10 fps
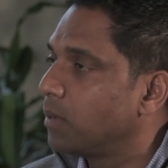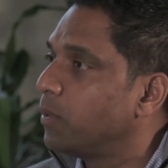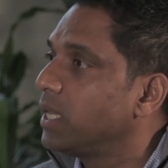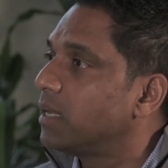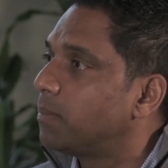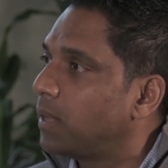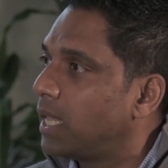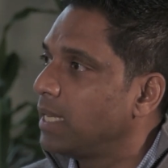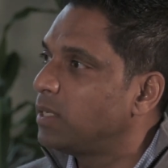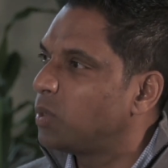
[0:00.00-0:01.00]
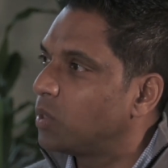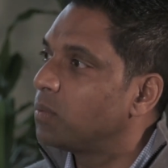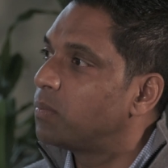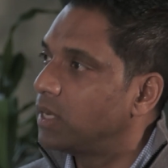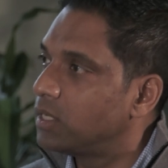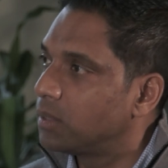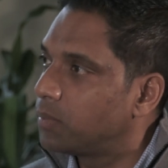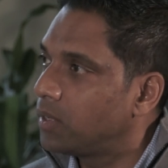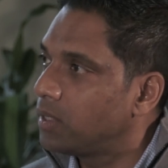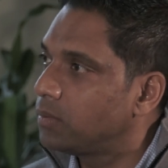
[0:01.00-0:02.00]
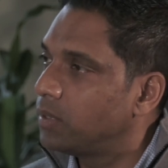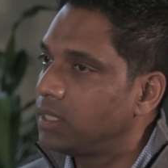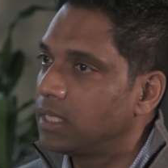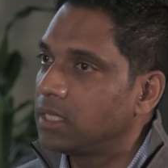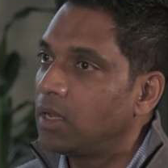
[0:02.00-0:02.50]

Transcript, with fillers: we applied certain principles, which is,